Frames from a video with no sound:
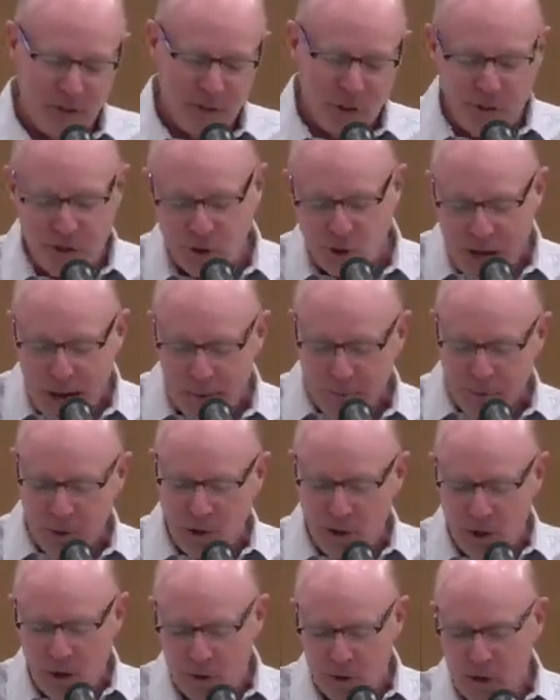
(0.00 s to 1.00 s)
So the
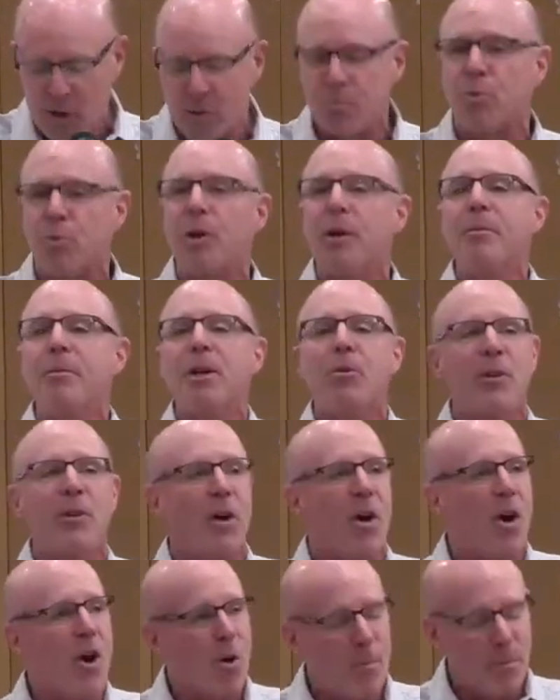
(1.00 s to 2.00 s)
chapter closes brimming
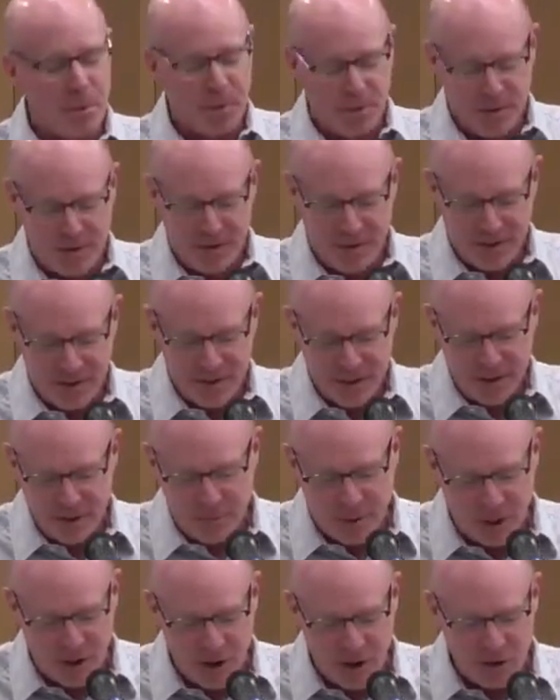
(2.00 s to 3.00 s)
with hope,
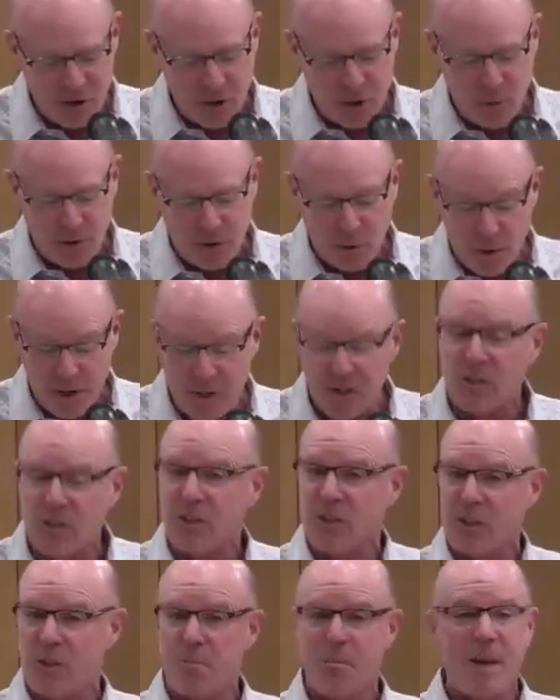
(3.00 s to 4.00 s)
but also with great
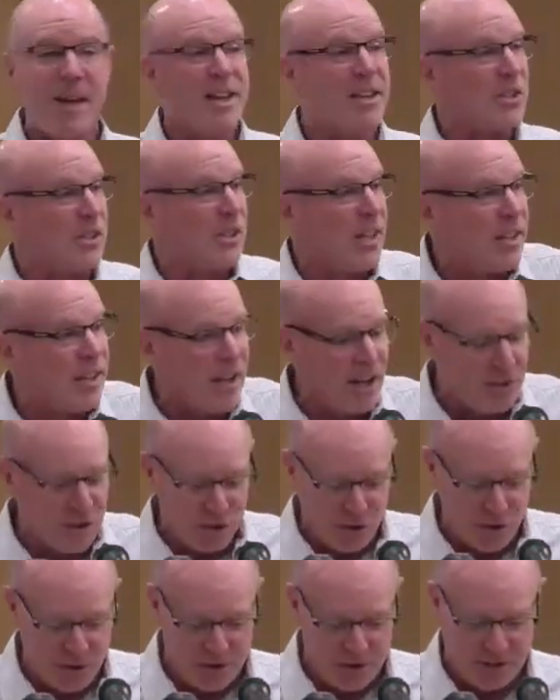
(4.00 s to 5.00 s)
suspense and
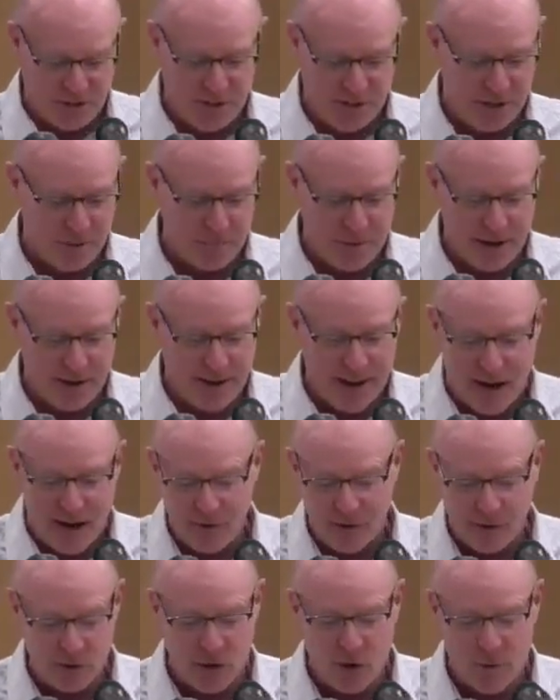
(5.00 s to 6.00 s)
uncertainty about
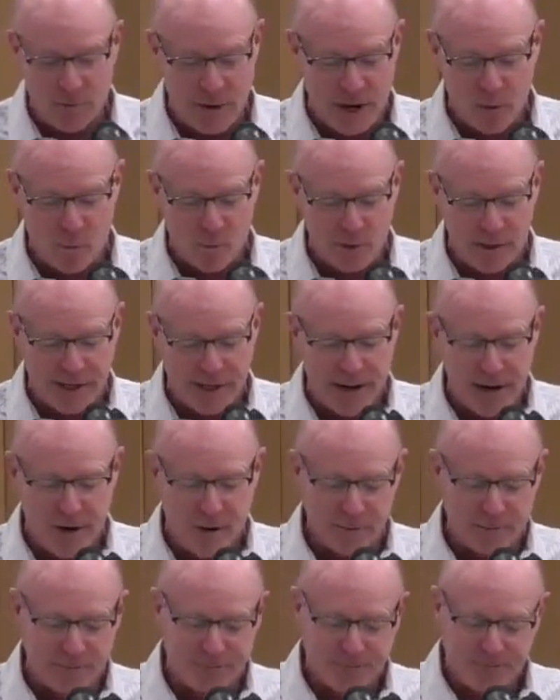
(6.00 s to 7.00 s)
how this all might work
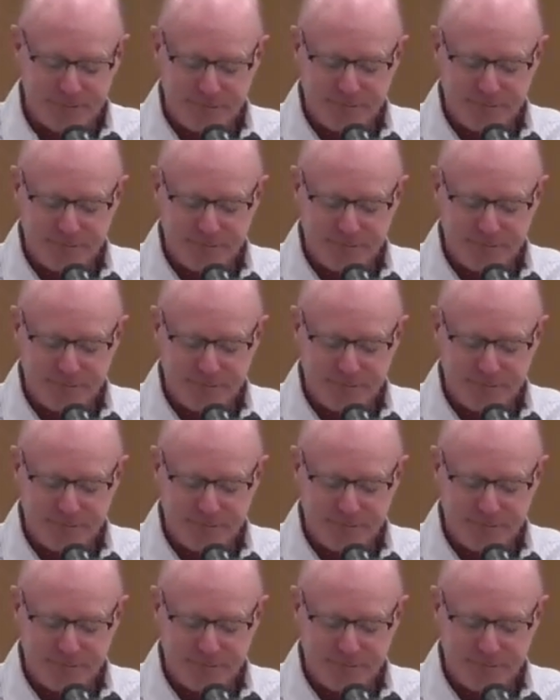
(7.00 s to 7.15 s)
out.